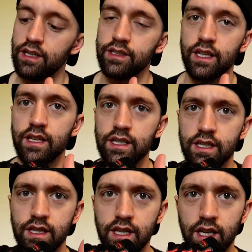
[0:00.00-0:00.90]
It's like
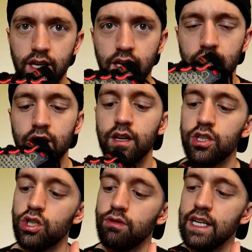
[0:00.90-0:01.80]
this thick
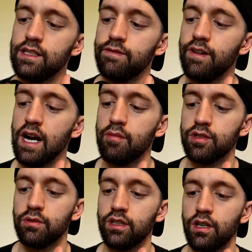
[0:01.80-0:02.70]
trace
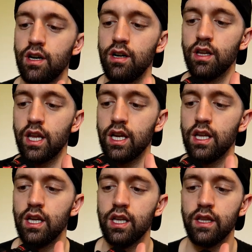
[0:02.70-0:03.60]
fibers, what they're calling it,
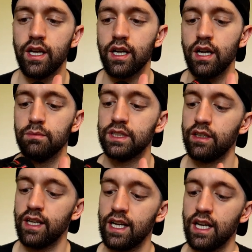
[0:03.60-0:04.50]
that comes
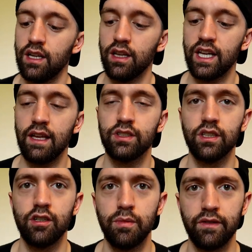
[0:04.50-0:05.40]
out, and that kind of like gives a
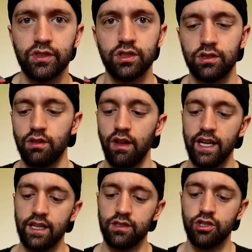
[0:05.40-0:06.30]
little bit of
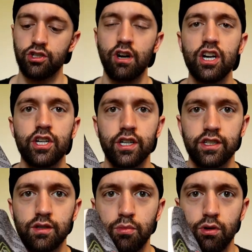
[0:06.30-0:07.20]
like structure and
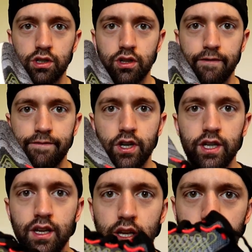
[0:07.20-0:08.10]
support to the
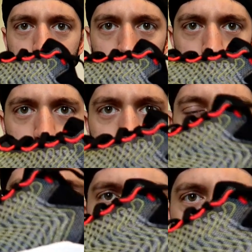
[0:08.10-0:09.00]
foot.
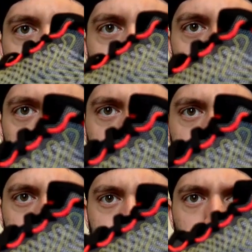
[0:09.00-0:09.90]
Kind of wraps around it,
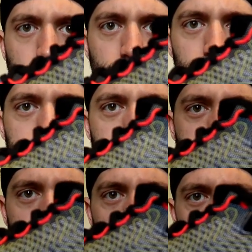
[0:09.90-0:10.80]
or at least it's
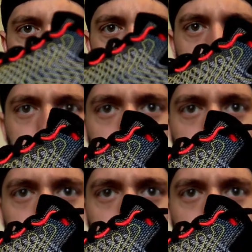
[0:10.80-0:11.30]
supposed to.